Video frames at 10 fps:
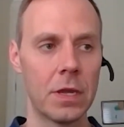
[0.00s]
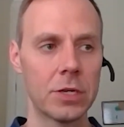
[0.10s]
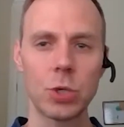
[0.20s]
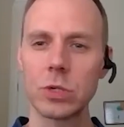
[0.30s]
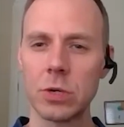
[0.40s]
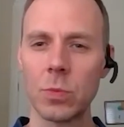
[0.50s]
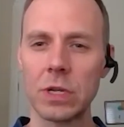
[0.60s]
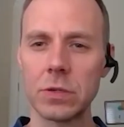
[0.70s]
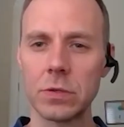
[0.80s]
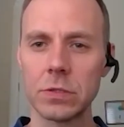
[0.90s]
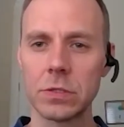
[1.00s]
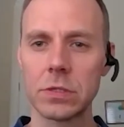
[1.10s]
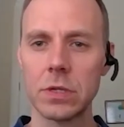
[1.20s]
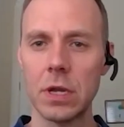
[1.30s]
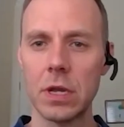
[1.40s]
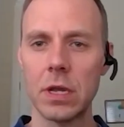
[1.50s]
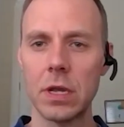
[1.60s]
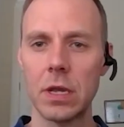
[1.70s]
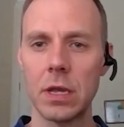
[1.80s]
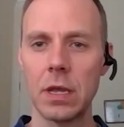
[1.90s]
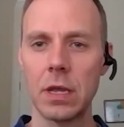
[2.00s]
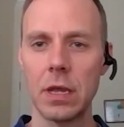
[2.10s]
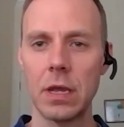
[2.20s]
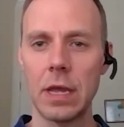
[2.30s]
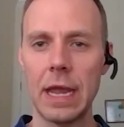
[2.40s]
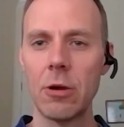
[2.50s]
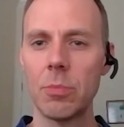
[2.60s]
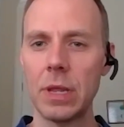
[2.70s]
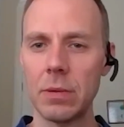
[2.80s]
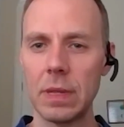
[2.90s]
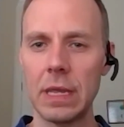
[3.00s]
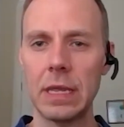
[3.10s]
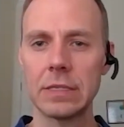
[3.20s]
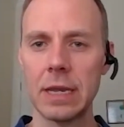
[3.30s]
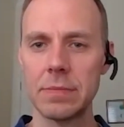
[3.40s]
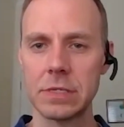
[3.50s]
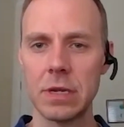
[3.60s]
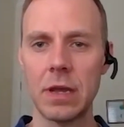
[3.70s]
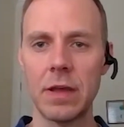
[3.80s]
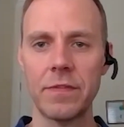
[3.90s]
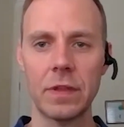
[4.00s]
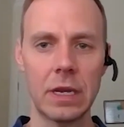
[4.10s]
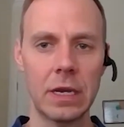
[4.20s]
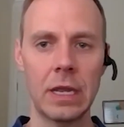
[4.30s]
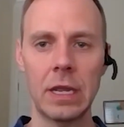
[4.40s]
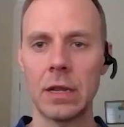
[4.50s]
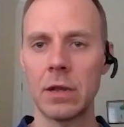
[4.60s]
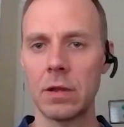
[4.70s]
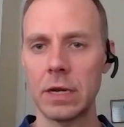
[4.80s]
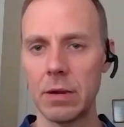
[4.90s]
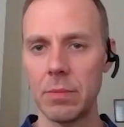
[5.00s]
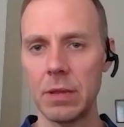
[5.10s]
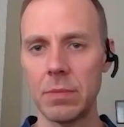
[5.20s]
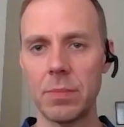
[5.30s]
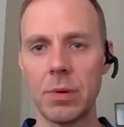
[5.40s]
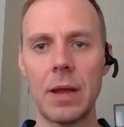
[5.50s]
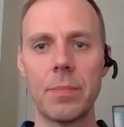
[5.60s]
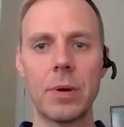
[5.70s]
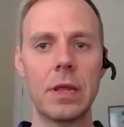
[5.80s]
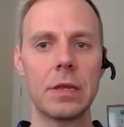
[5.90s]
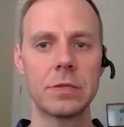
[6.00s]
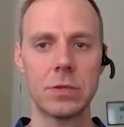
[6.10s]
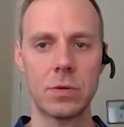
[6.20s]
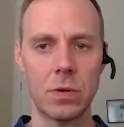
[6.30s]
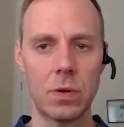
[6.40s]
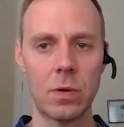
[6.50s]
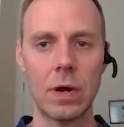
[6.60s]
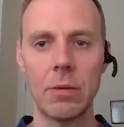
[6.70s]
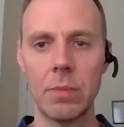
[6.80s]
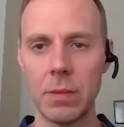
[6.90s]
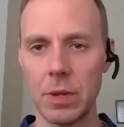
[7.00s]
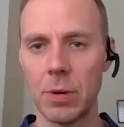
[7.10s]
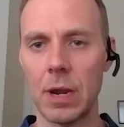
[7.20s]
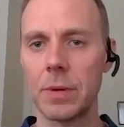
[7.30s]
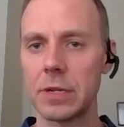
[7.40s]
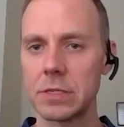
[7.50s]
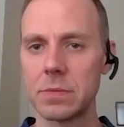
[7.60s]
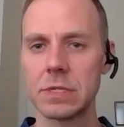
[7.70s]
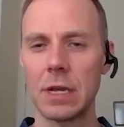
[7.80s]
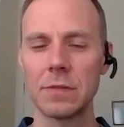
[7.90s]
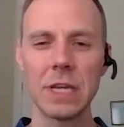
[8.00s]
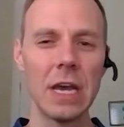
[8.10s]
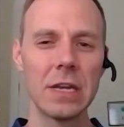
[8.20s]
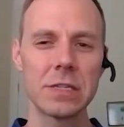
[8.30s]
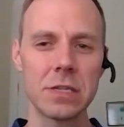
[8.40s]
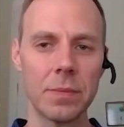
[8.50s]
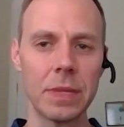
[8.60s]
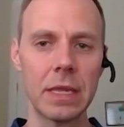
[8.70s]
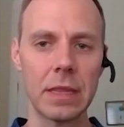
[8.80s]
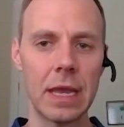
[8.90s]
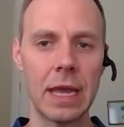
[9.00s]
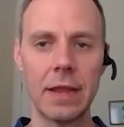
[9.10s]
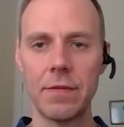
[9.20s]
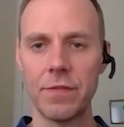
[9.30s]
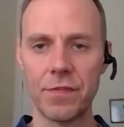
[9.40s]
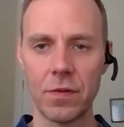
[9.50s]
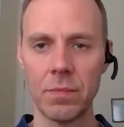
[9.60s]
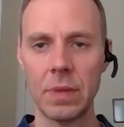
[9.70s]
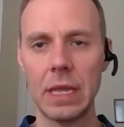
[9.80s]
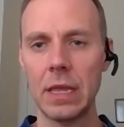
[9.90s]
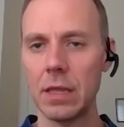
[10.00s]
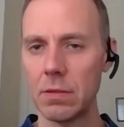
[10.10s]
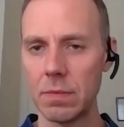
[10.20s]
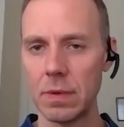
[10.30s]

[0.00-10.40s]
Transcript: short-term rentals, Airbnb type stuff, lending on Airbnb properties, or Airbnb properties themselves. Something that for me